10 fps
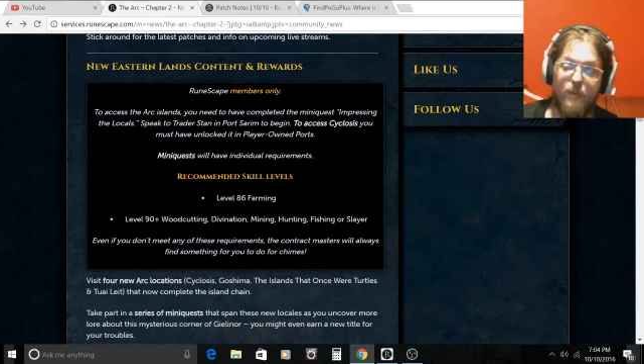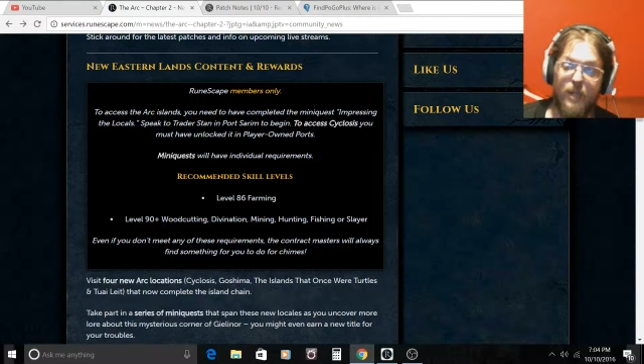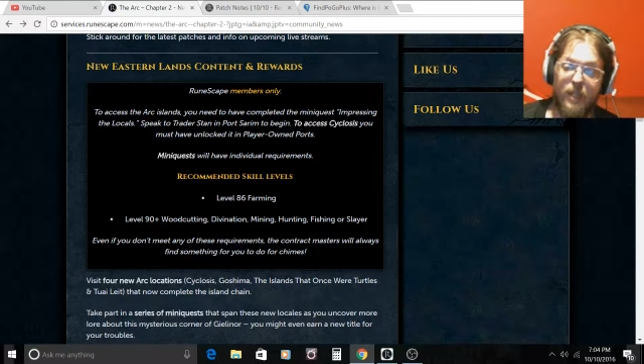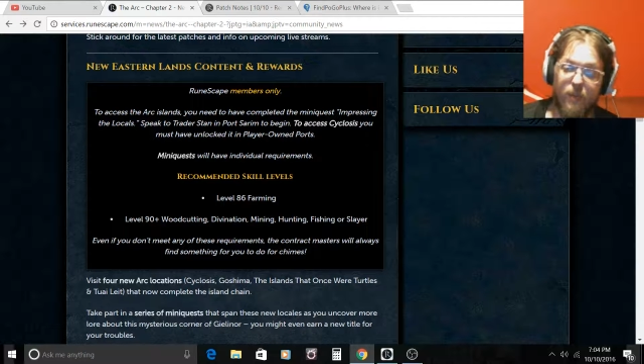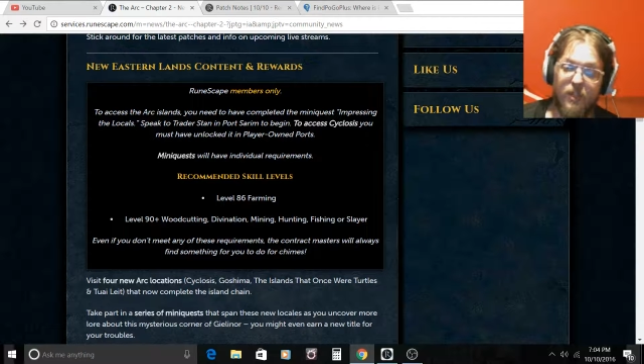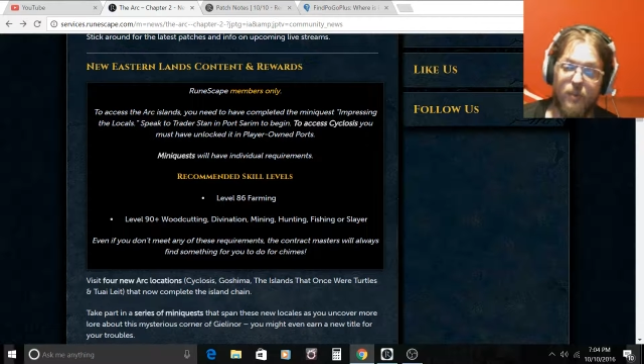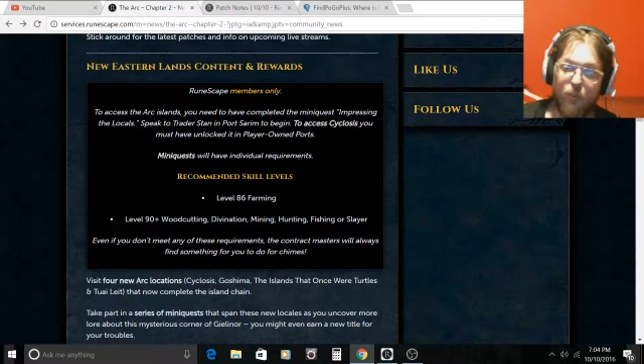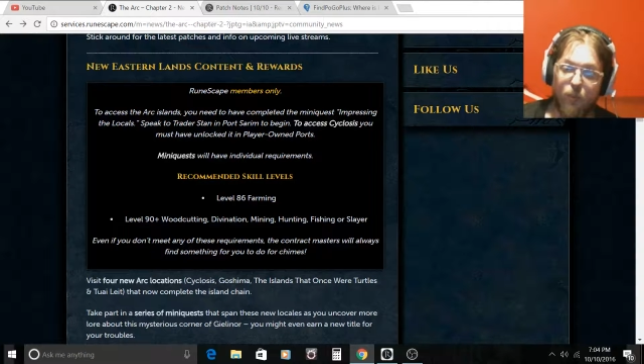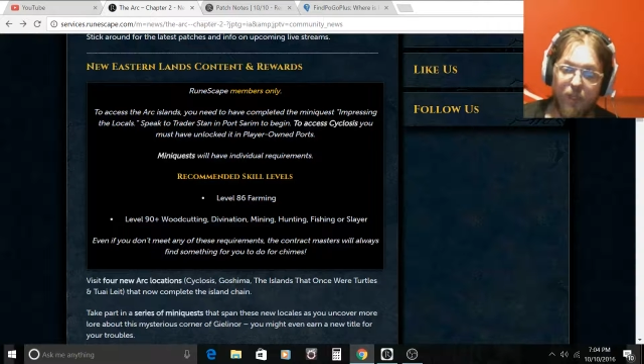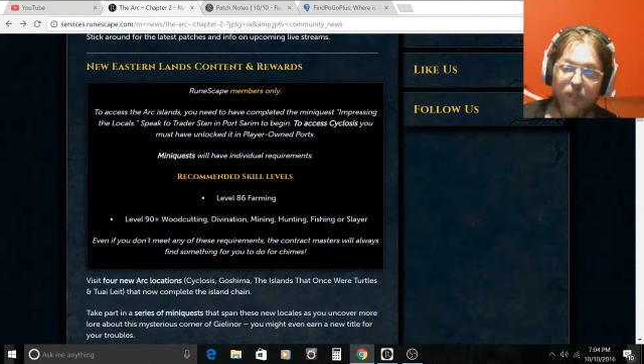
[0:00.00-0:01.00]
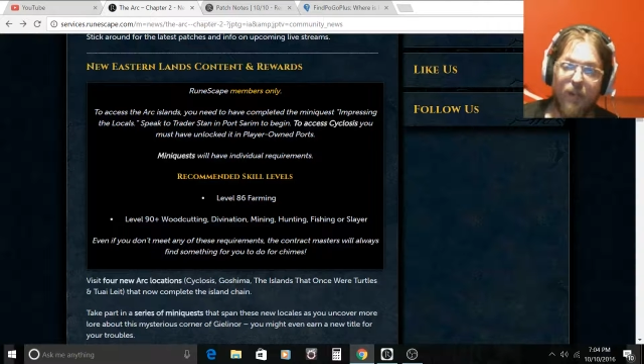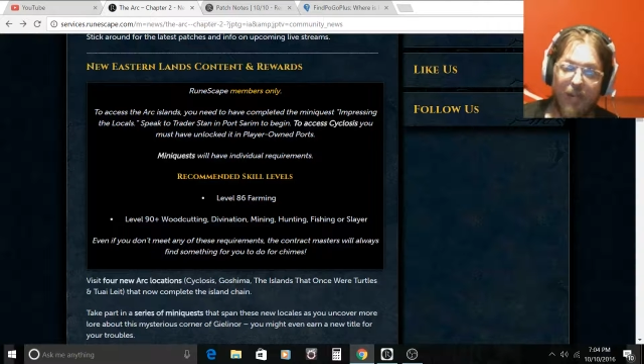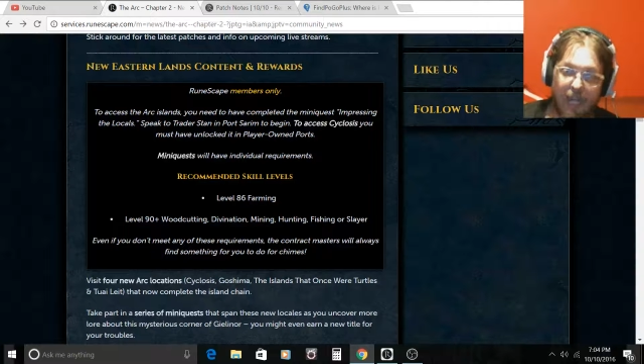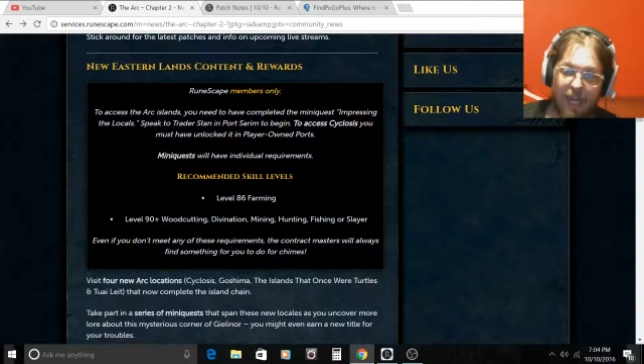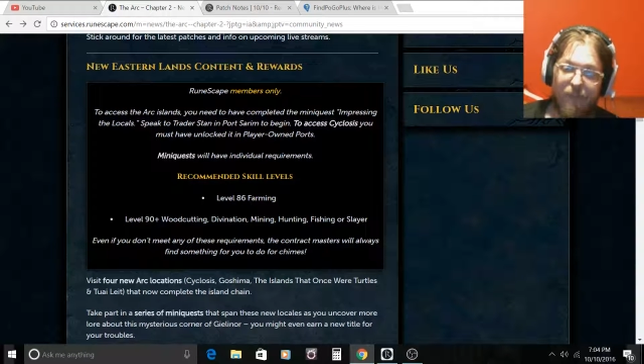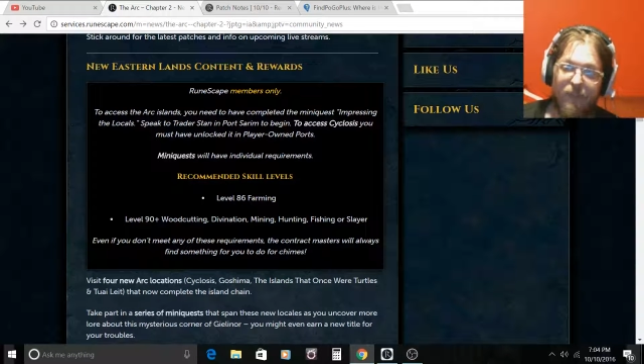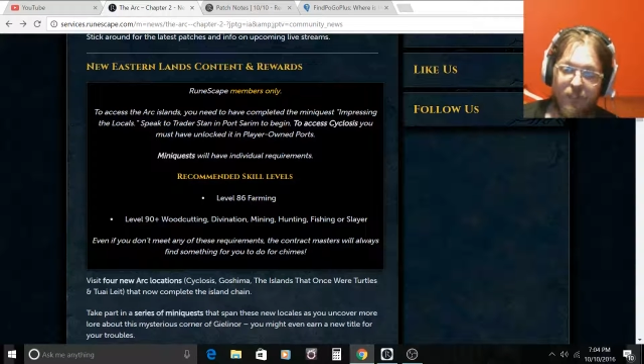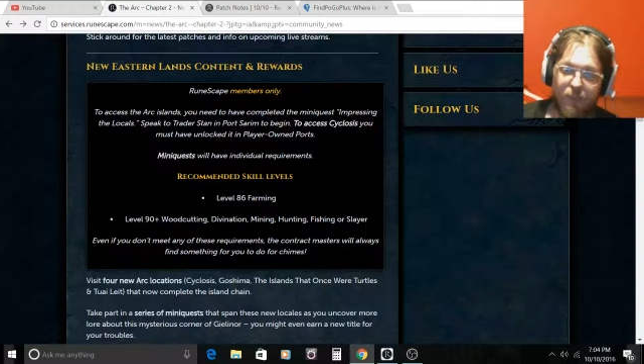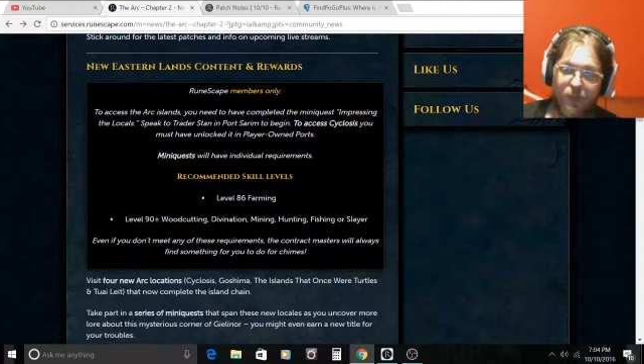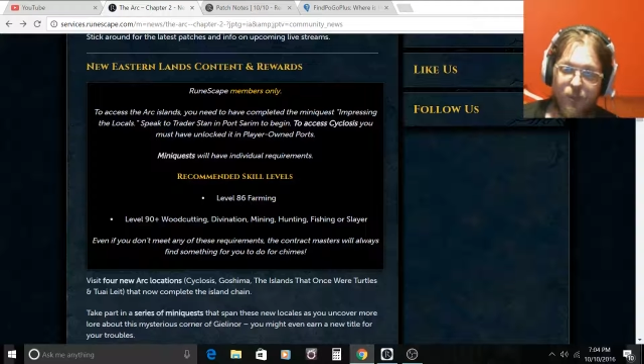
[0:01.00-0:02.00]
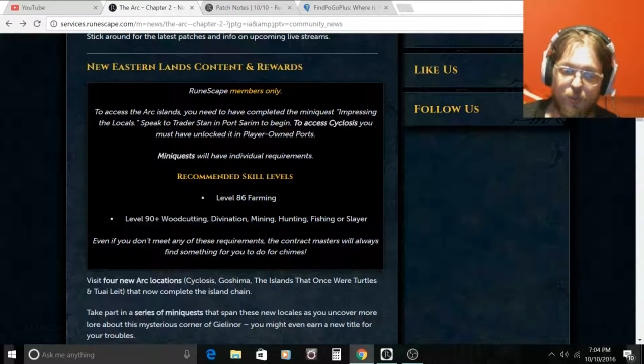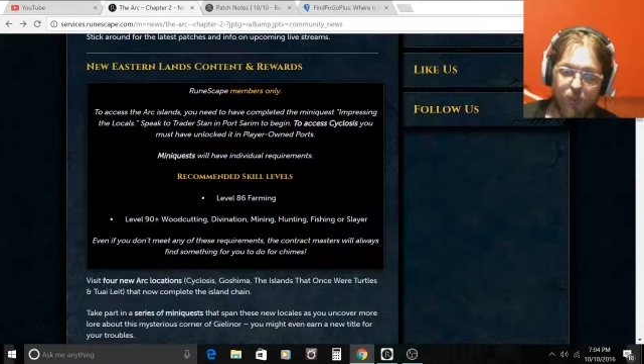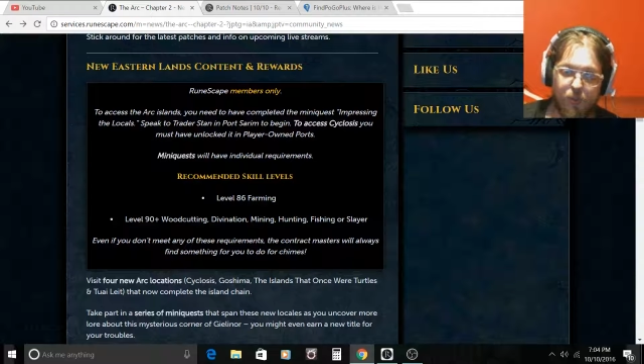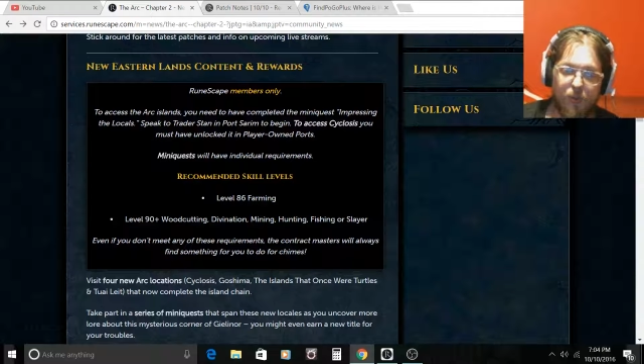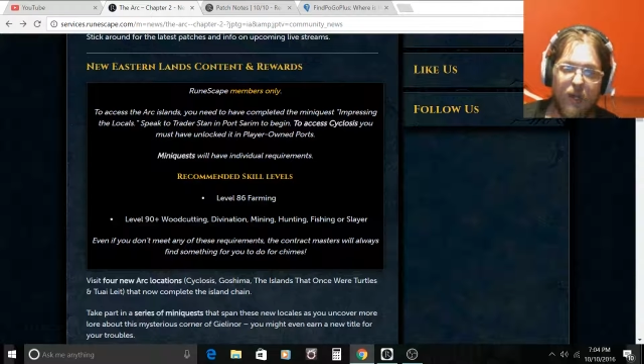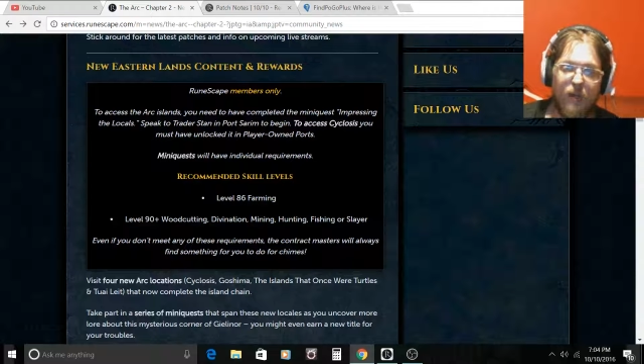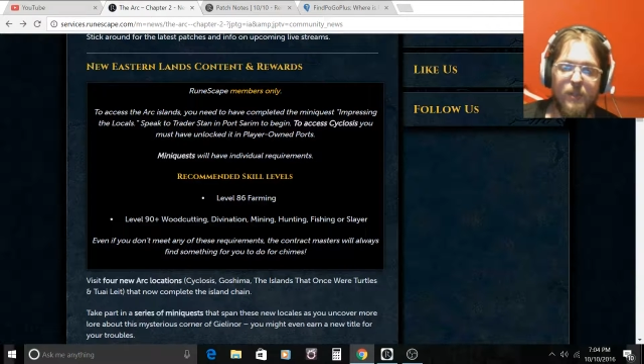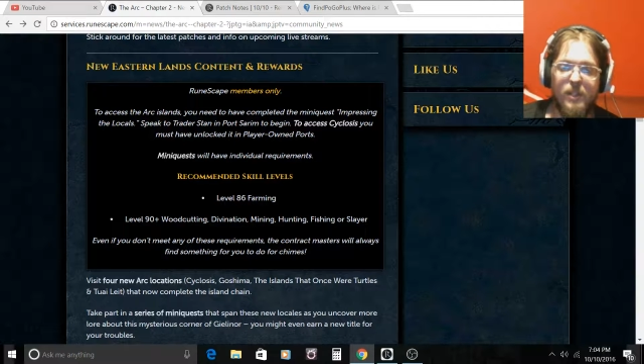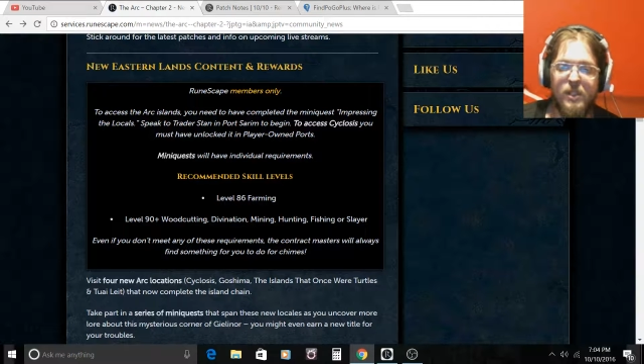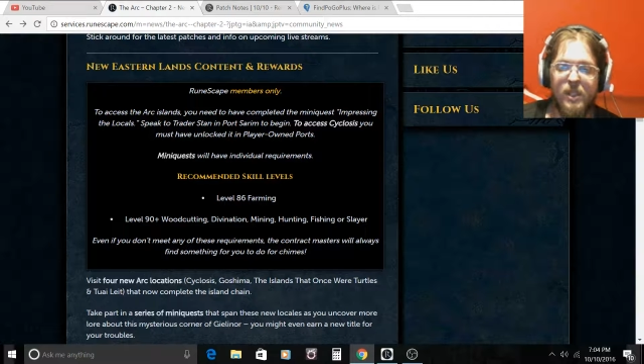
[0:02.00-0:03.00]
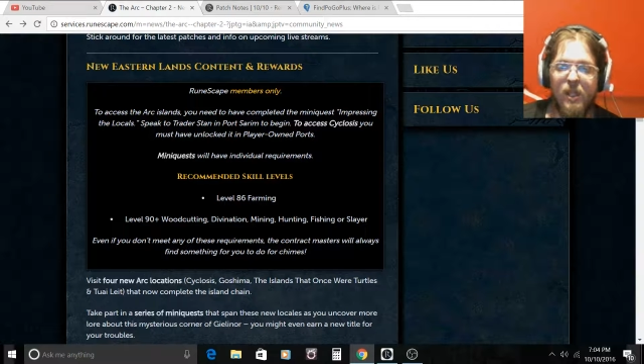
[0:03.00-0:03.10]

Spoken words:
mini quests will have individual requirements.